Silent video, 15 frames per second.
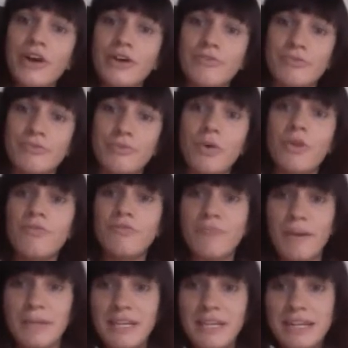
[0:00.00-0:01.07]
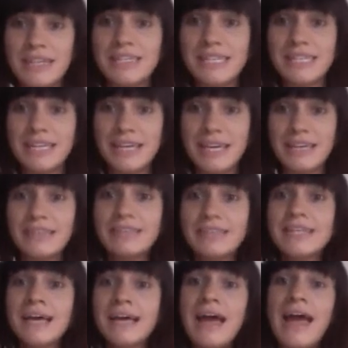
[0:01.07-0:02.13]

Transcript: of what femininity is,